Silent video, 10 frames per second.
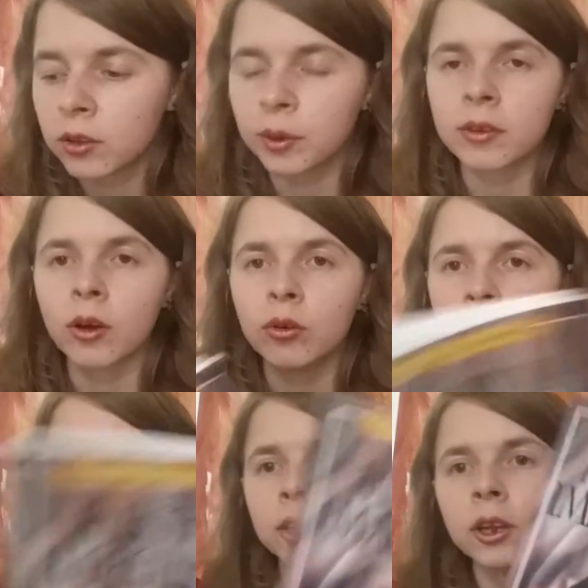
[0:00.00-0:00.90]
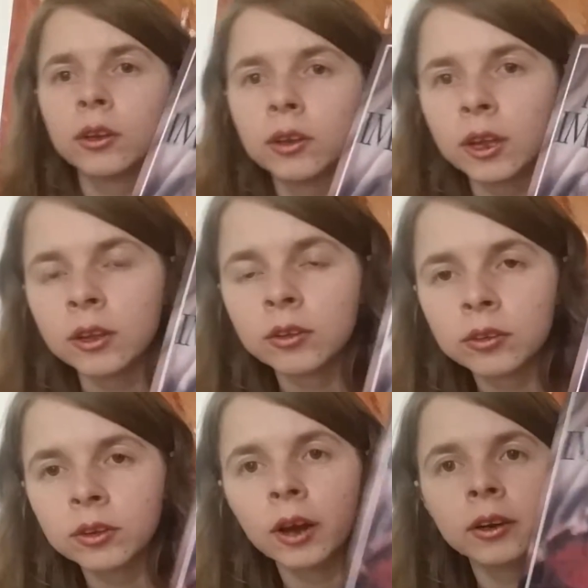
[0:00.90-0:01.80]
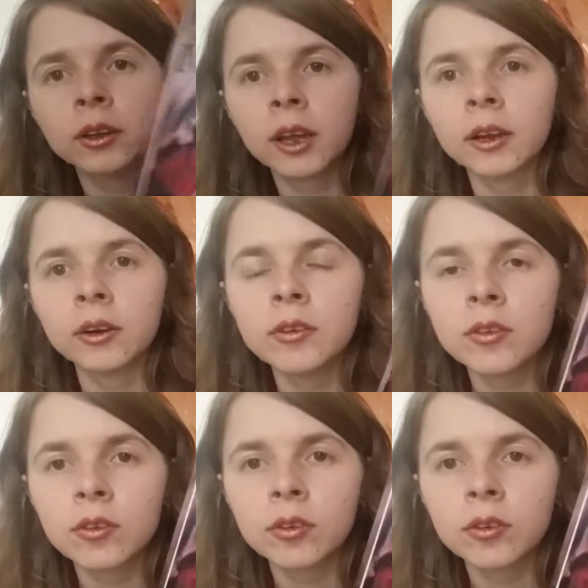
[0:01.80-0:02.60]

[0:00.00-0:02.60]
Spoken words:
it's because I was reading these dark tales,